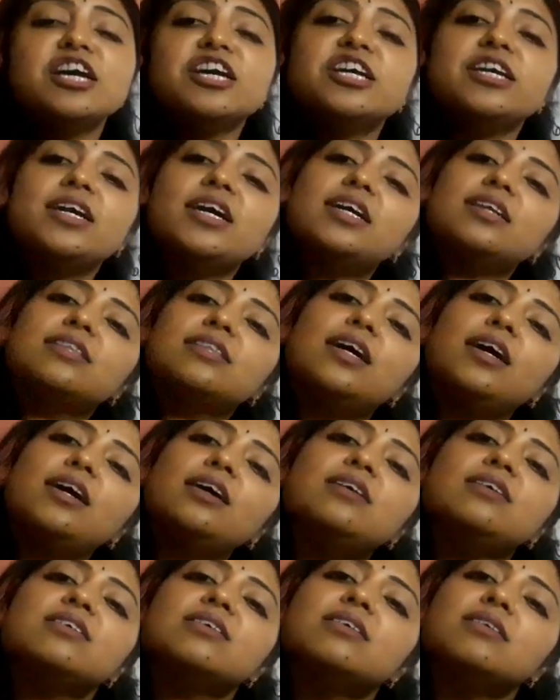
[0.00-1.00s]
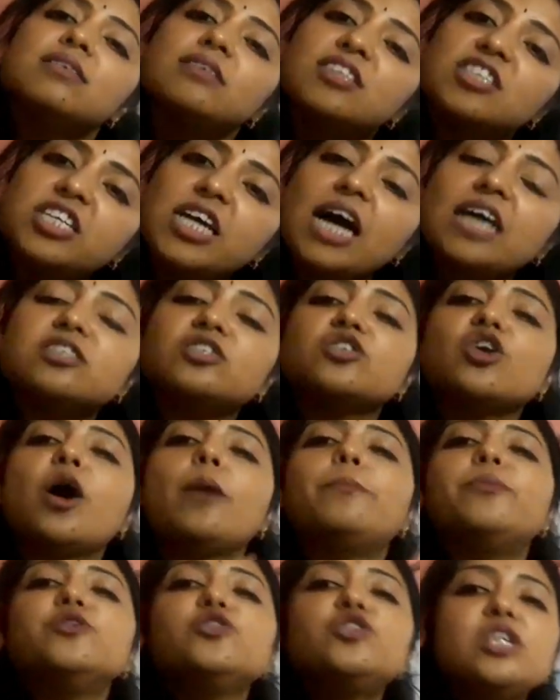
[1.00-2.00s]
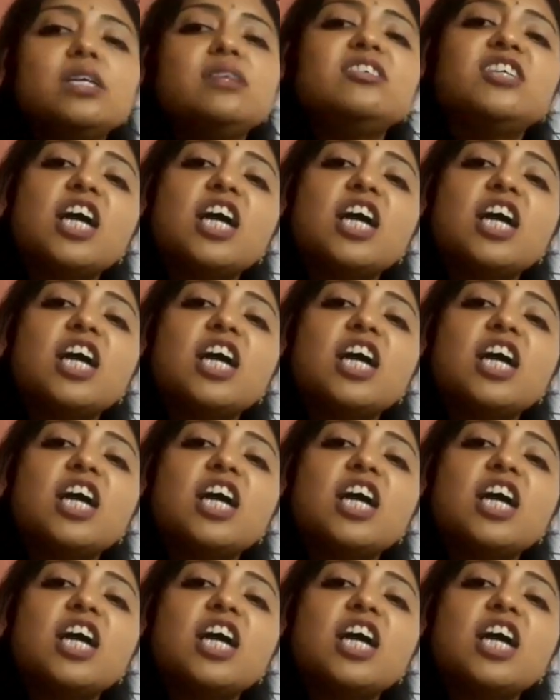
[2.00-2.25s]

Here the just opposite,